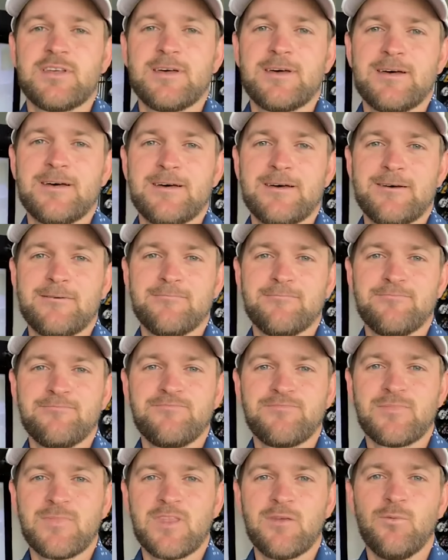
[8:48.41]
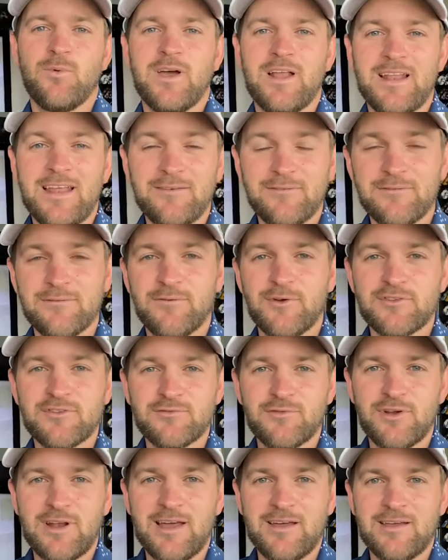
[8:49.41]
Um, well,
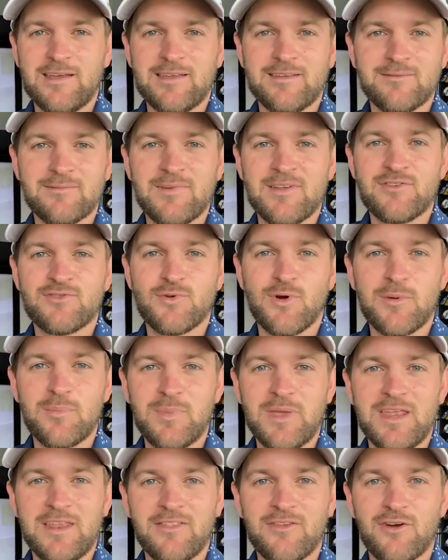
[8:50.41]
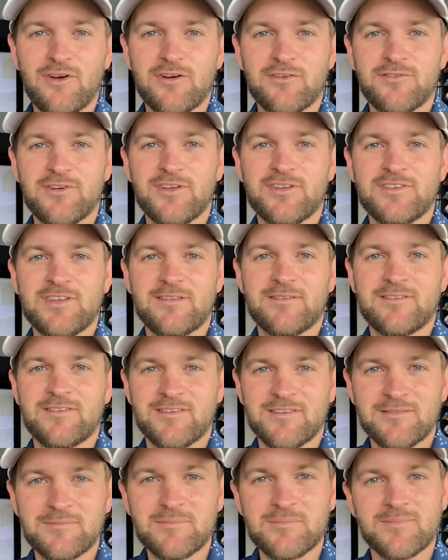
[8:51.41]
first of all, I enjoy being nervous.
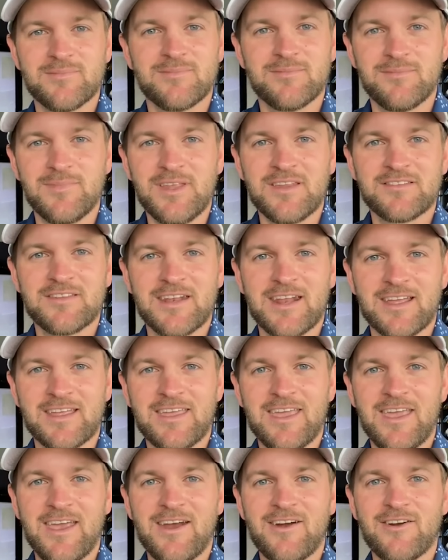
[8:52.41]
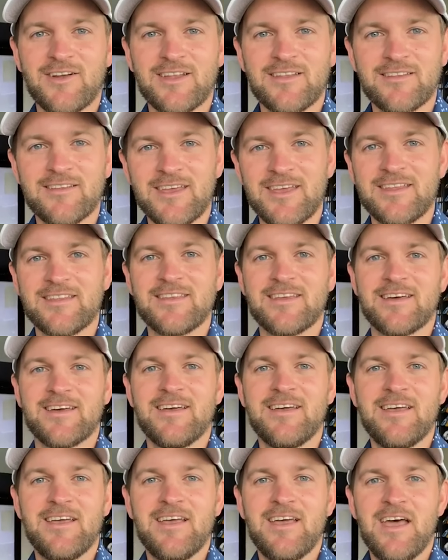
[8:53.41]
It means that I care and, and
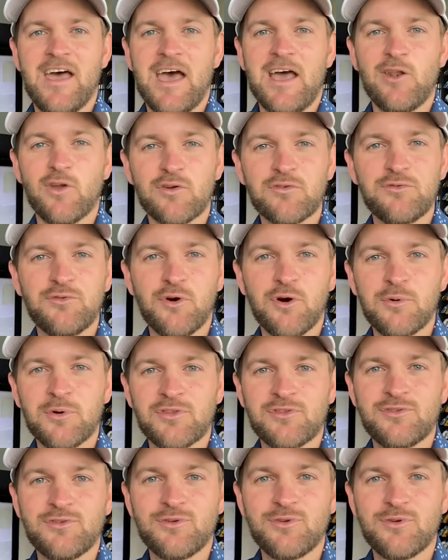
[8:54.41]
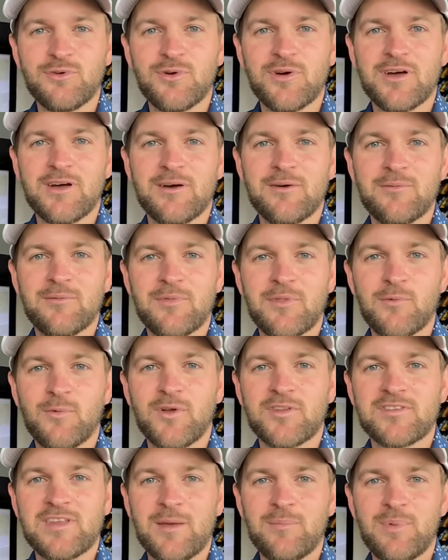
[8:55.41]
uh, I look forward to uh,
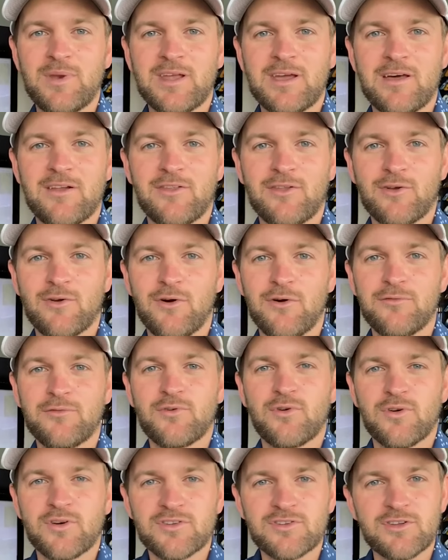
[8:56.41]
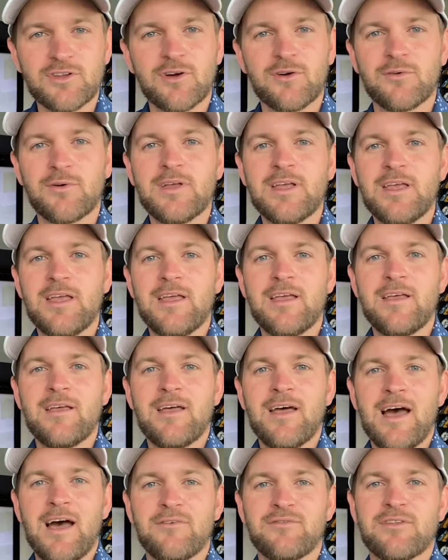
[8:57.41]
what's happening out on the golf course. You know,
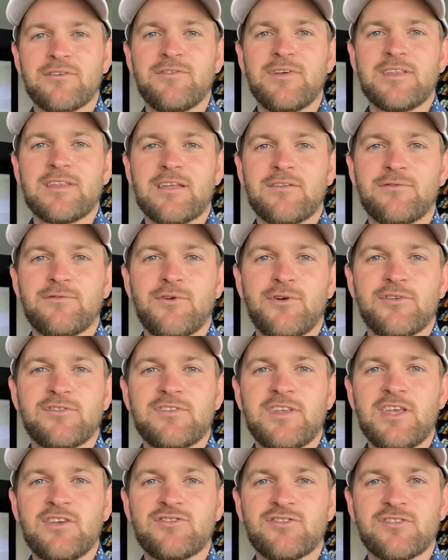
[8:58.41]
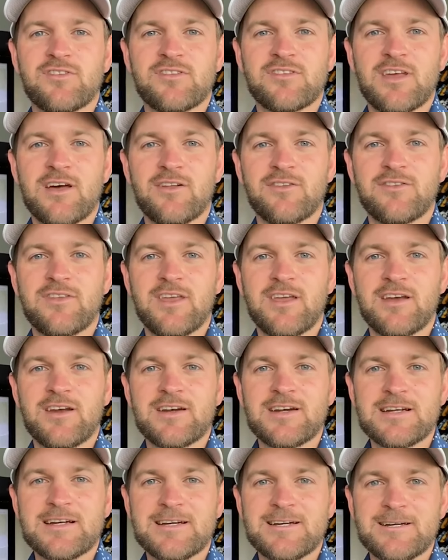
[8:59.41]
after I think that first tee shot is out
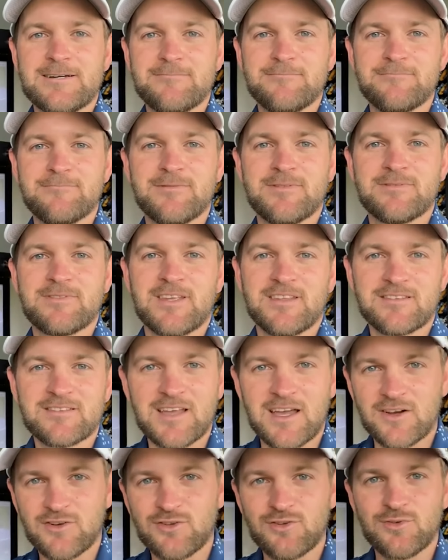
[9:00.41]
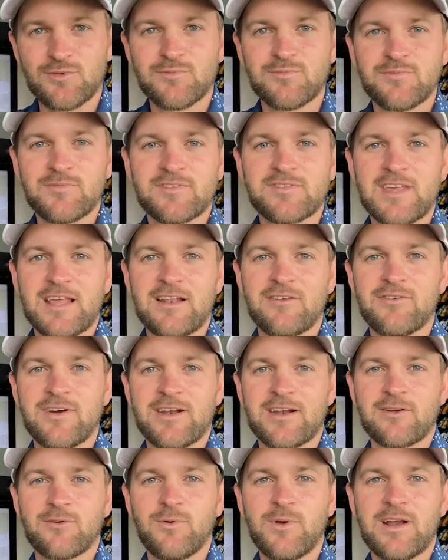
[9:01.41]
there, um, they start to settle
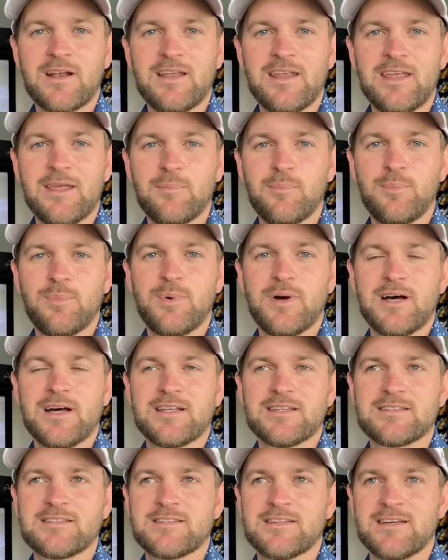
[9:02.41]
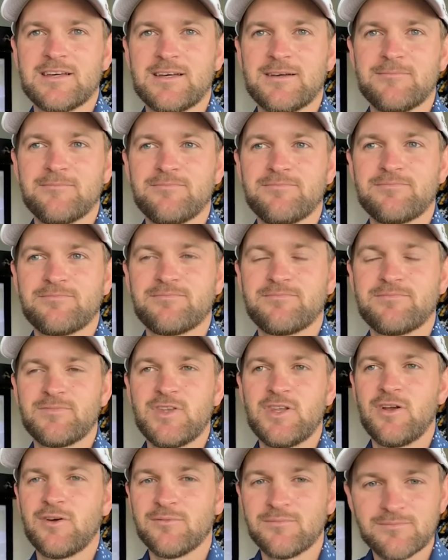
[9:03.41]
rather quickly. But, um,
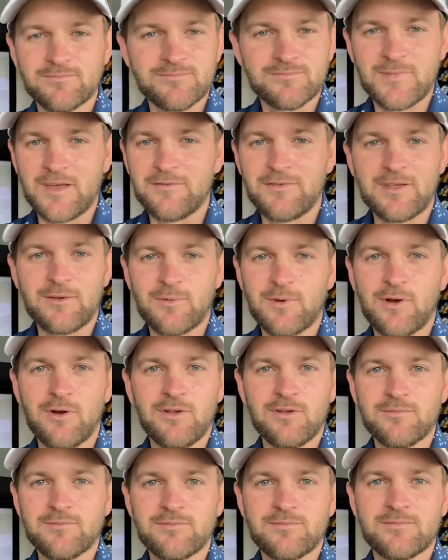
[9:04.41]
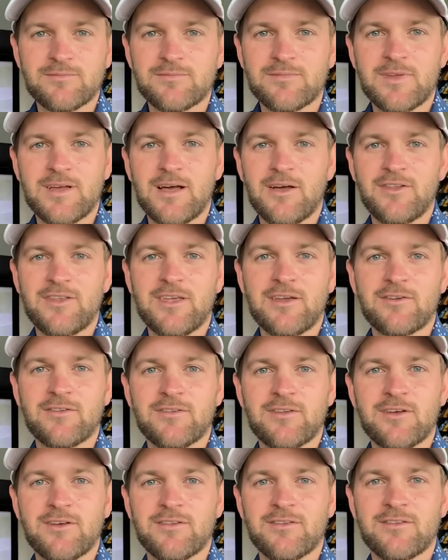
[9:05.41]
you know, I think we all out here
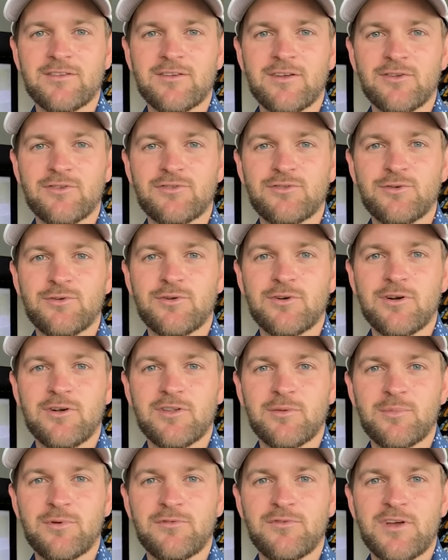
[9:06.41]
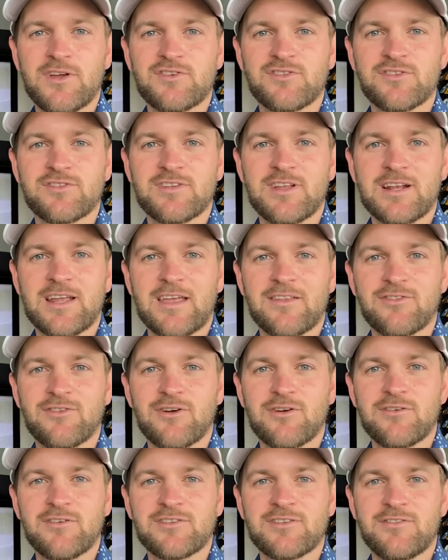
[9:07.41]
on, on, on, tour, all the professionals still get
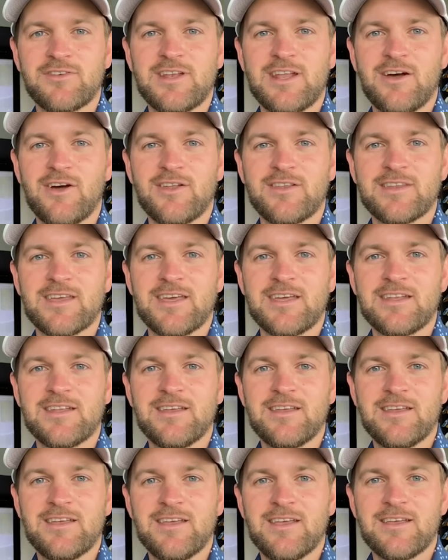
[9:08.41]
nervous every now and then.